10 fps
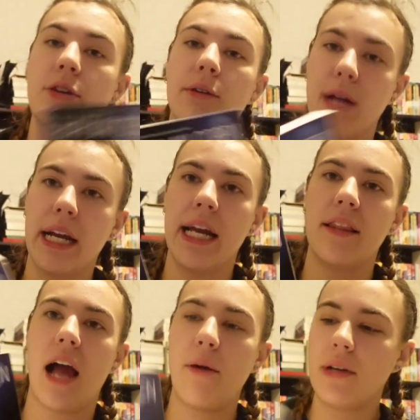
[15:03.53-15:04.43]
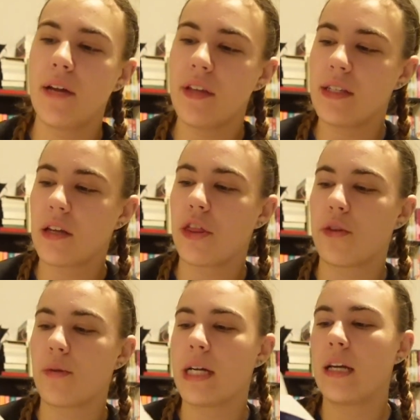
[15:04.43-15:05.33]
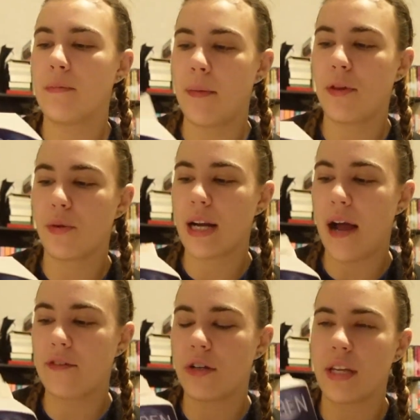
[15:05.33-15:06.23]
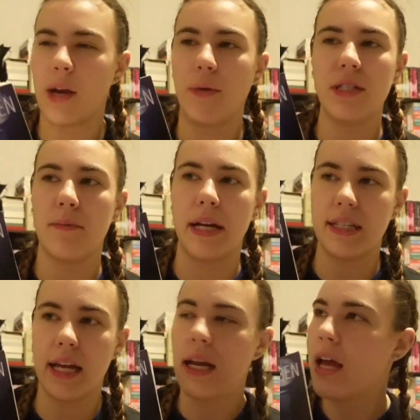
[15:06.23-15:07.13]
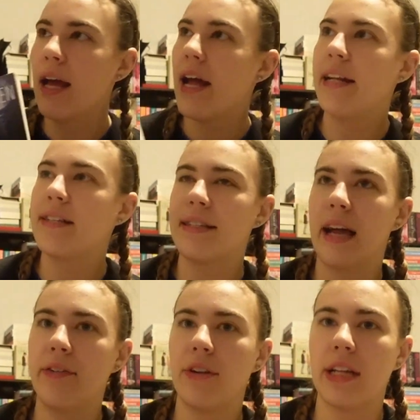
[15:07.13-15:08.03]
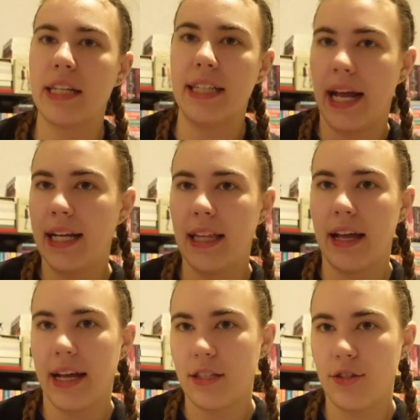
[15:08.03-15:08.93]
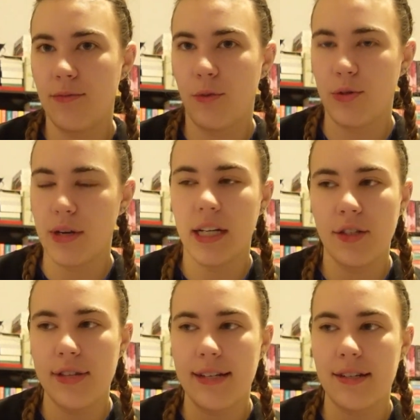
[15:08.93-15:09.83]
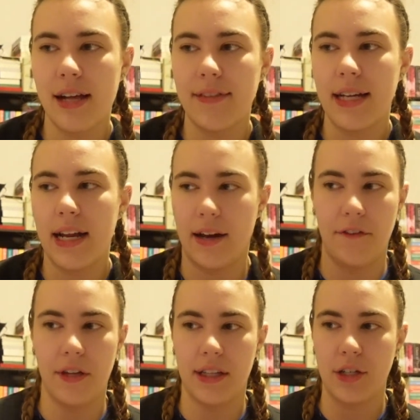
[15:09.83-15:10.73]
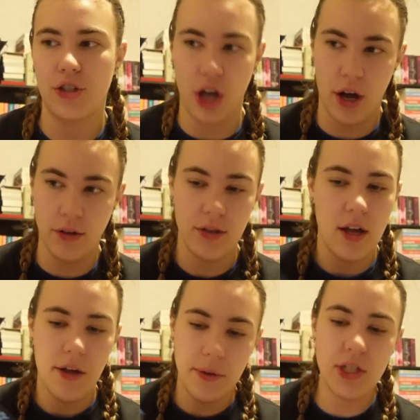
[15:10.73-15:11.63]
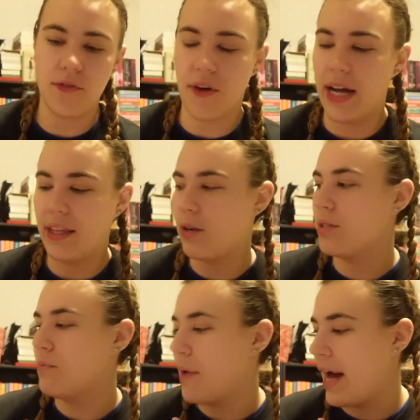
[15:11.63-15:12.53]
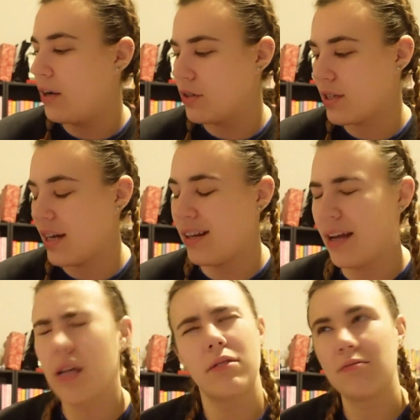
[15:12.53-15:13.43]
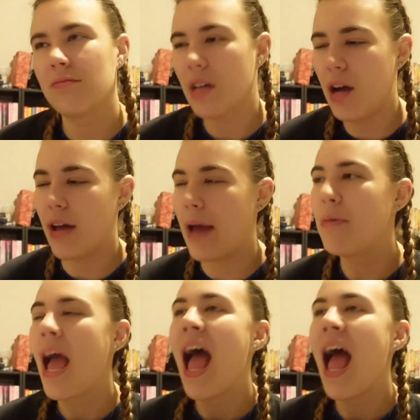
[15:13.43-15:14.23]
So I read it, and I would give this like 3, maybe 3.5 stars. Like, it wasn't amazing. It's definitely dated. Like, it was written in 2011, and I feel like that shows, which is fine. Like, it wasn't bad. It was just kind of like, okay.